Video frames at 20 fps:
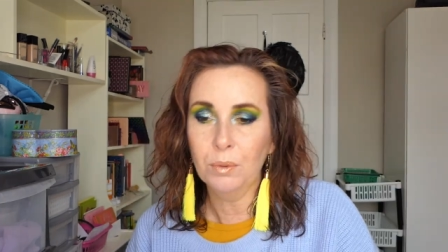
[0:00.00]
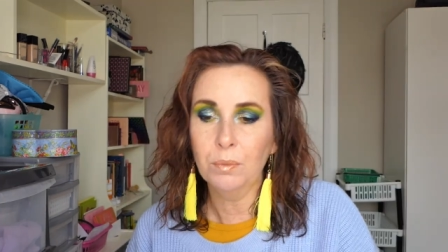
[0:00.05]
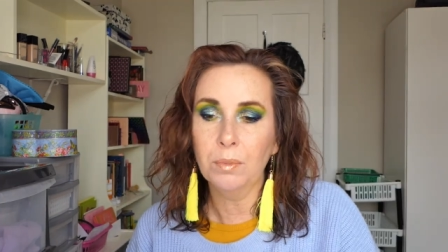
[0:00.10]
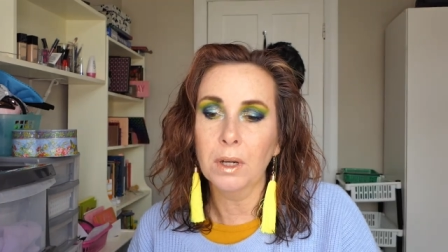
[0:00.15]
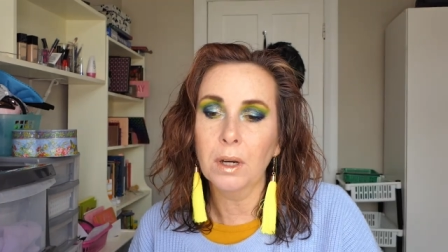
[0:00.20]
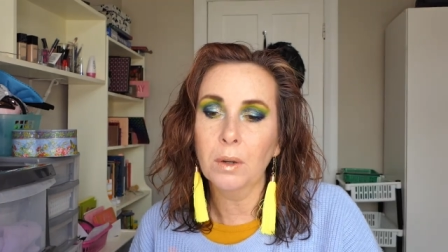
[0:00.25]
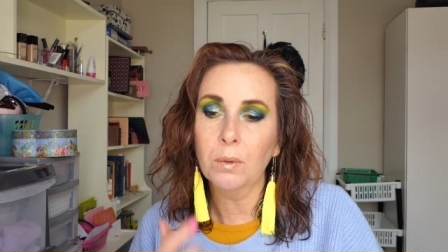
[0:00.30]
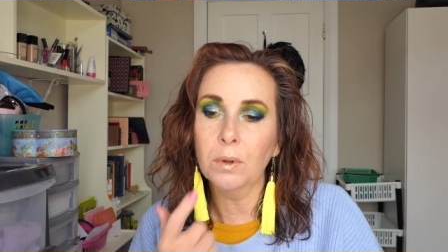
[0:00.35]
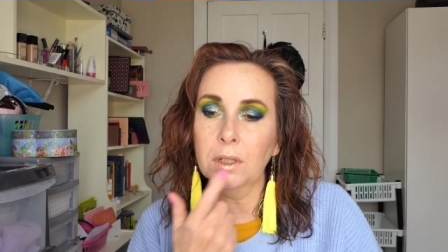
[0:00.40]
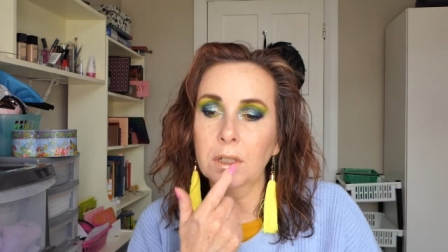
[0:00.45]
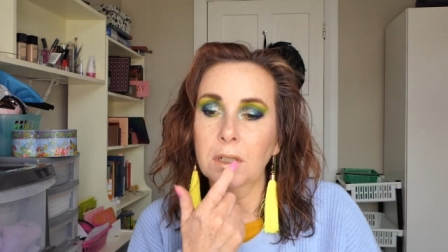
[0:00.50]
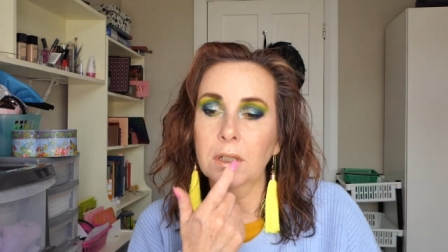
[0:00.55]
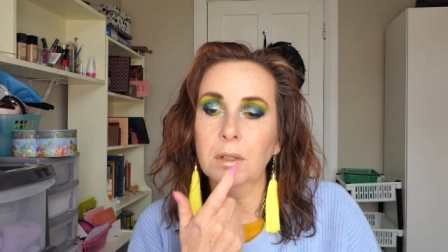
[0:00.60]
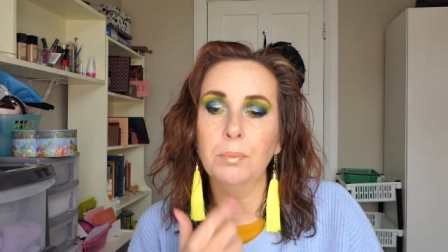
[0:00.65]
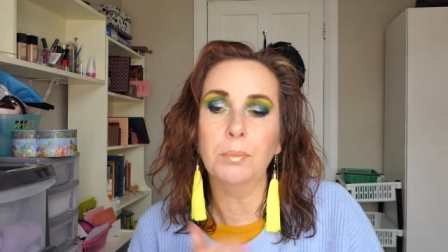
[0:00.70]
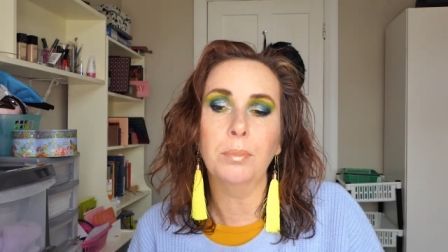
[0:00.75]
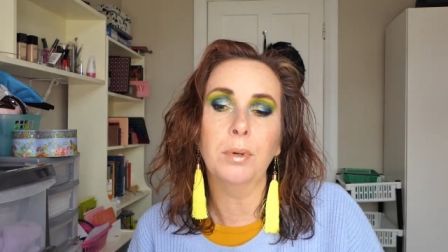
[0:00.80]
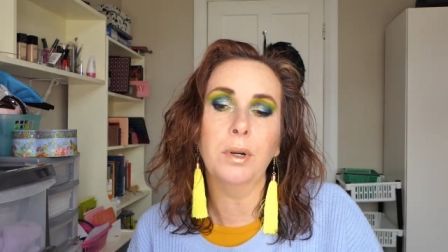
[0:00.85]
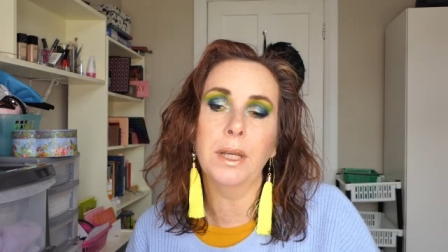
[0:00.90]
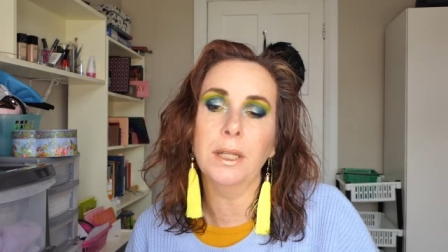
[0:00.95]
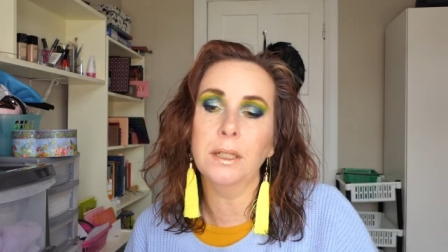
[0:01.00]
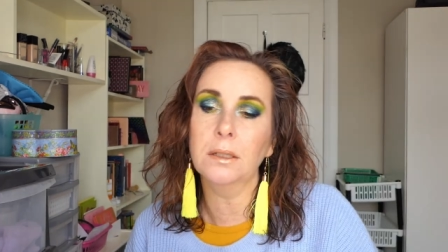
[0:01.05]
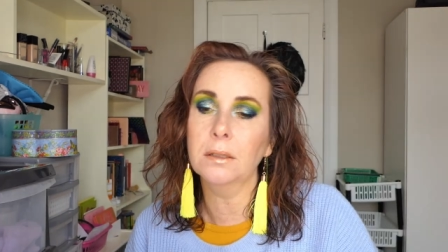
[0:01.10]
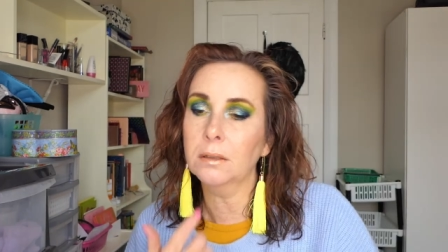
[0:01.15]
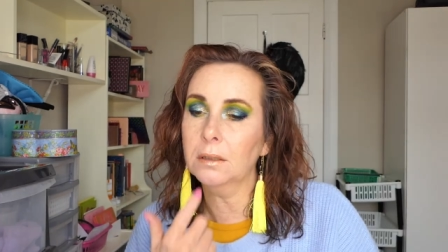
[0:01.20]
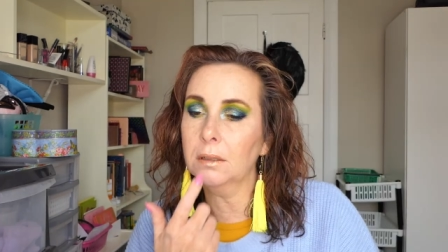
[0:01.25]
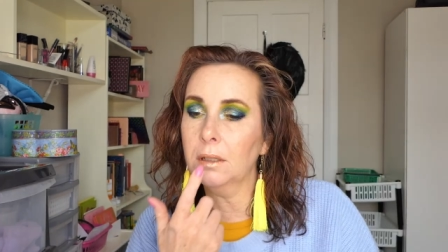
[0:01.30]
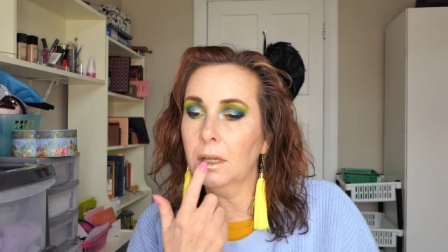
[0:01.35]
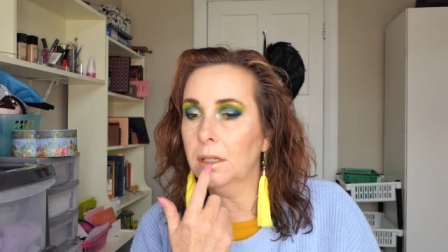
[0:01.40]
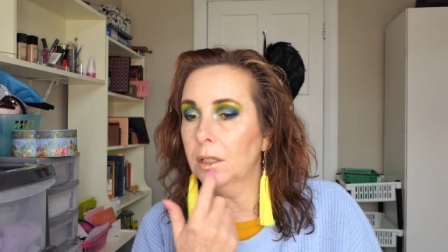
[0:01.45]
but I wanted a bright
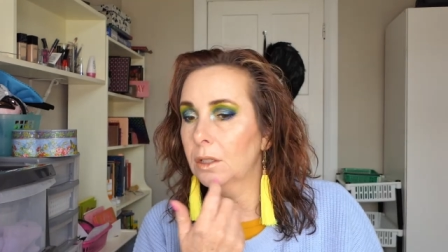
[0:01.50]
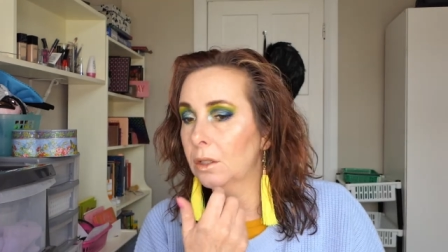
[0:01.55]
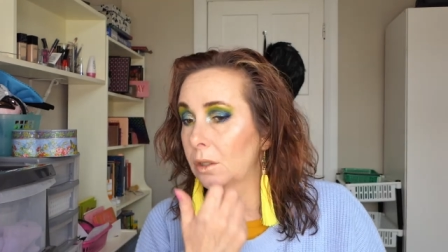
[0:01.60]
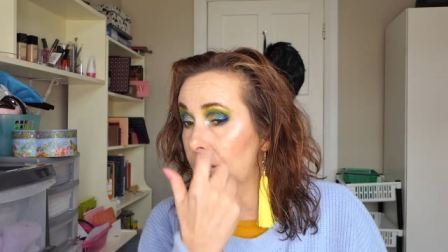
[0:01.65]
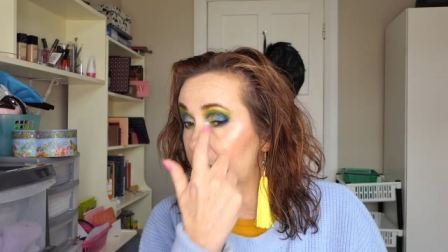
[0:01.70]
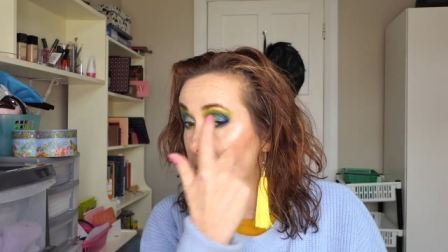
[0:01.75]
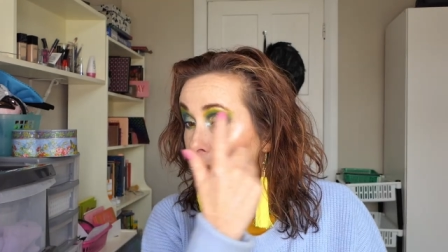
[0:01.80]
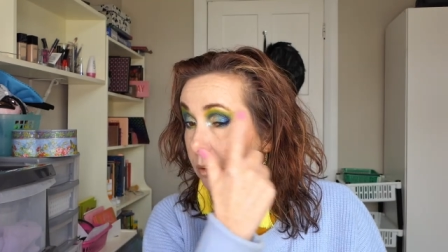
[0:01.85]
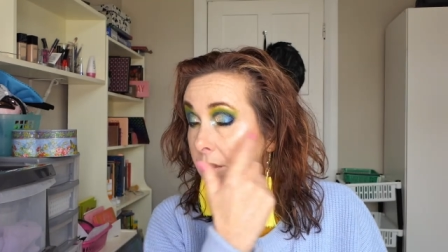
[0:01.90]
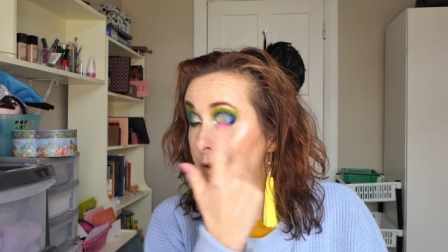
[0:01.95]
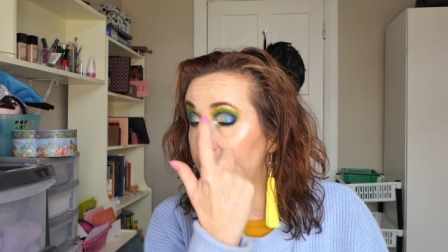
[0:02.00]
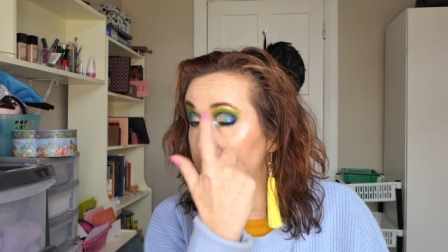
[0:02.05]
kind of gold to